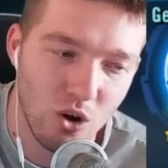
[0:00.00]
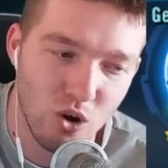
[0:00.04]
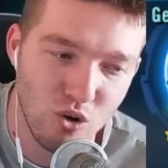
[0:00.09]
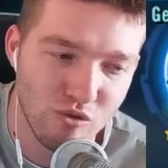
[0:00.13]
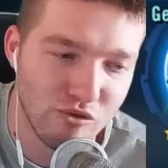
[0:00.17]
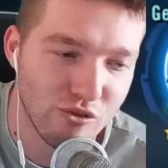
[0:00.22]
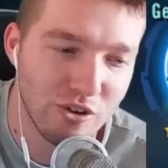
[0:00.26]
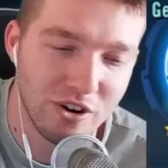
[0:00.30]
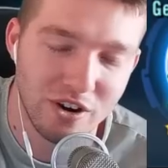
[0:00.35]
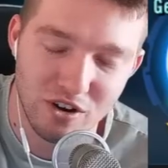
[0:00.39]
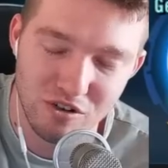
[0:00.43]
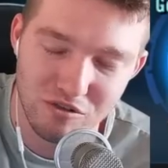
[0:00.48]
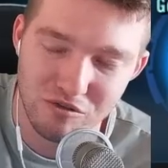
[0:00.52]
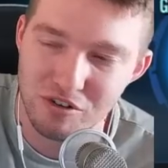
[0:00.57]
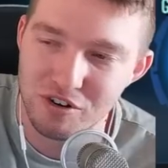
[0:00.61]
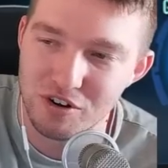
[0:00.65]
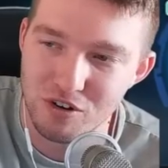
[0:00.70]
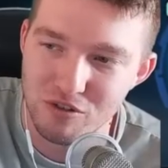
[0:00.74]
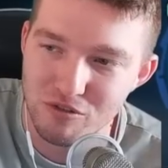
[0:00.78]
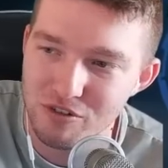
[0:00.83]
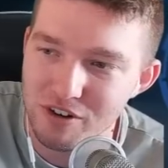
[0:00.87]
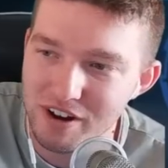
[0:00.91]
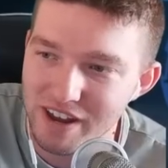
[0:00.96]
over and over
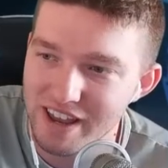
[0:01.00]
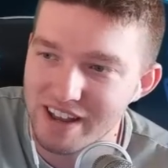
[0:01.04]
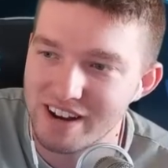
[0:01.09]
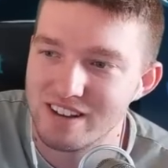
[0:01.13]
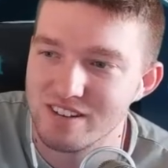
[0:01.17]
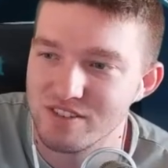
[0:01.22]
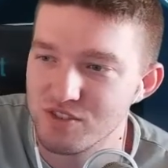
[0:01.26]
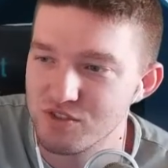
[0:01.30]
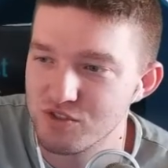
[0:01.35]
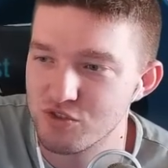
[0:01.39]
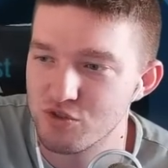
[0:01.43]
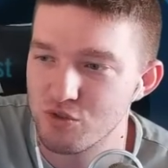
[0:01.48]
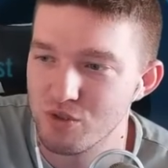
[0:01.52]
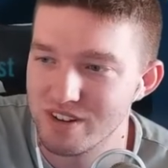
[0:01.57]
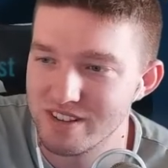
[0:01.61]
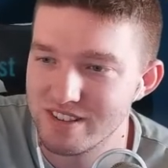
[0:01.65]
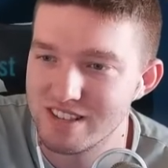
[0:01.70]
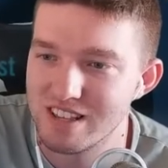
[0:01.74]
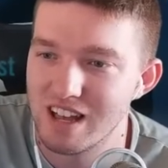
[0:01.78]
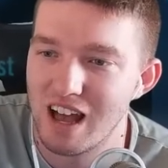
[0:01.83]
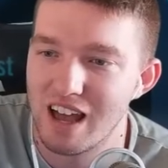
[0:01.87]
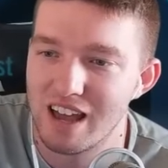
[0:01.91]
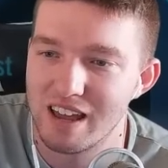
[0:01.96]
and over again as his
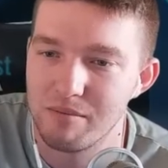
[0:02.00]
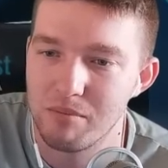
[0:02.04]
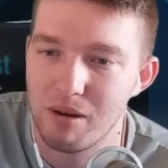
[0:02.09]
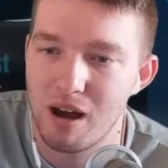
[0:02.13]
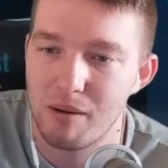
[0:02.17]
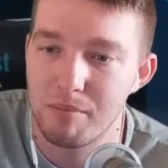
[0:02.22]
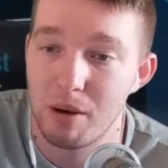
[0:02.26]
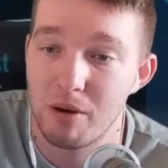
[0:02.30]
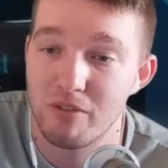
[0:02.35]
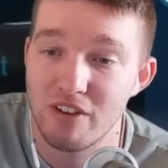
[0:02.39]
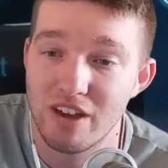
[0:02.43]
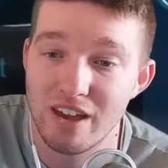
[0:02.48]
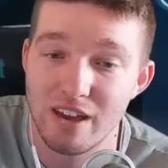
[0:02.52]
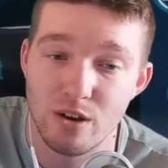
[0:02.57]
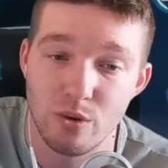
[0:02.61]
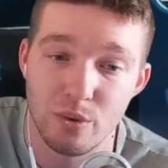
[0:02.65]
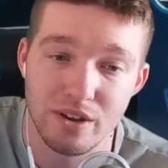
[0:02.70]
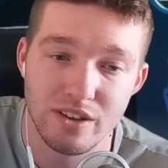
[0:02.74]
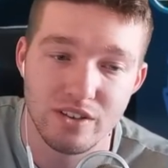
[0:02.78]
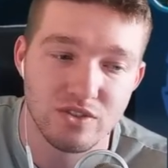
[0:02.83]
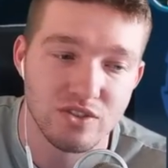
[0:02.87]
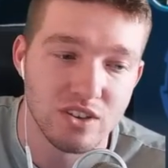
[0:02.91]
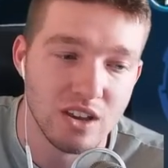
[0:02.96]
droids die and pop off
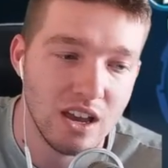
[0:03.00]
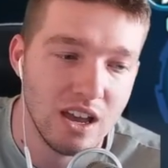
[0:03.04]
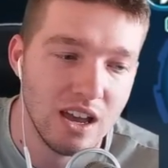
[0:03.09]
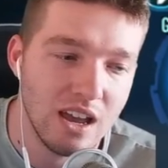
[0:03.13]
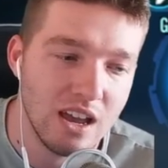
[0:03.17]
AoEs.